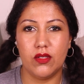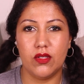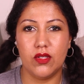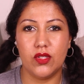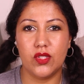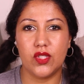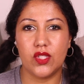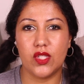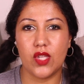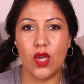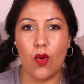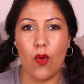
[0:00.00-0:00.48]

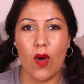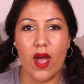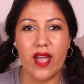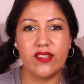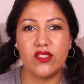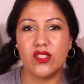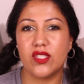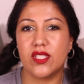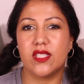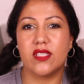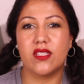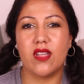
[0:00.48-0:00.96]
So I
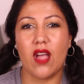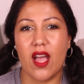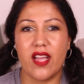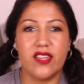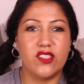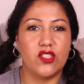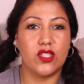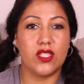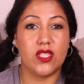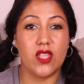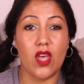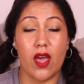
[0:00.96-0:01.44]
just
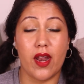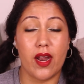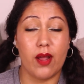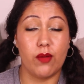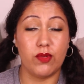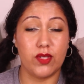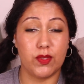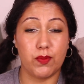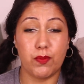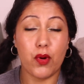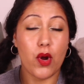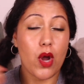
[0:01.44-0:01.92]
thought I
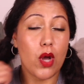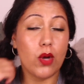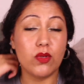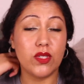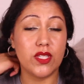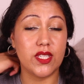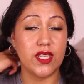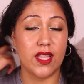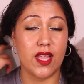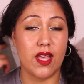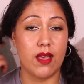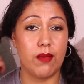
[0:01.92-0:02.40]
was prone
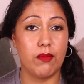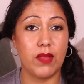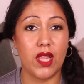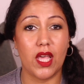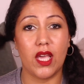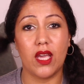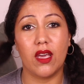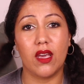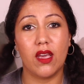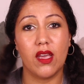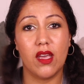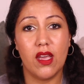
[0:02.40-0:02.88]
to them.
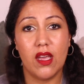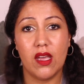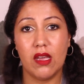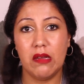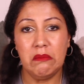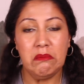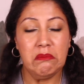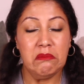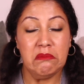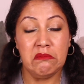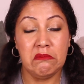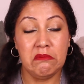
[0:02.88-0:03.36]
Like,
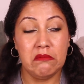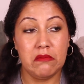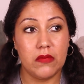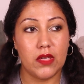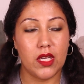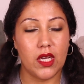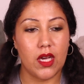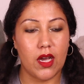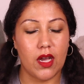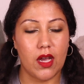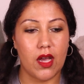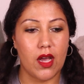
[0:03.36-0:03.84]

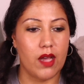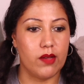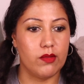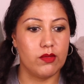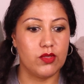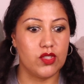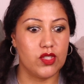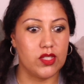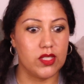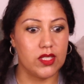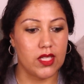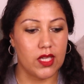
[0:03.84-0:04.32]
I
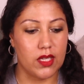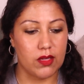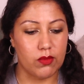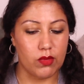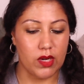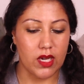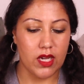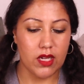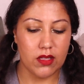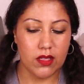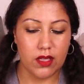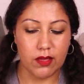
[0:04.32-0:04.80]
was just like,
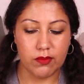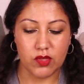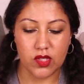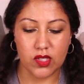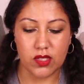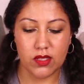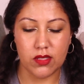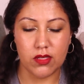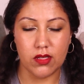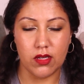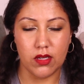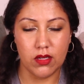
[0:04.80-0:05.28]
well, I'm
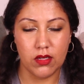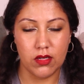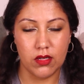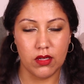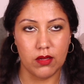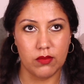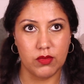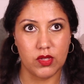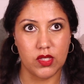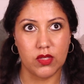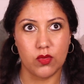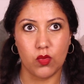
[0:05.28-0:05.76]
just
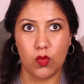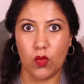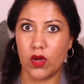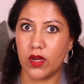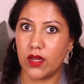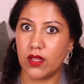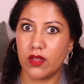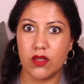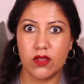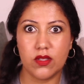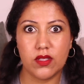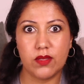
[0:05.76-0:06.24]

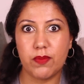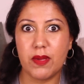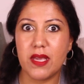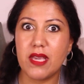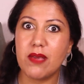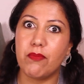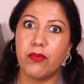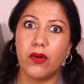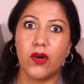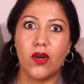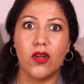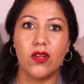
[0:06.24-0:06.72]
one of those
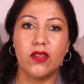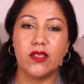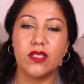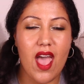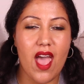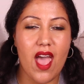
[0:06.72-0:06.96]
people.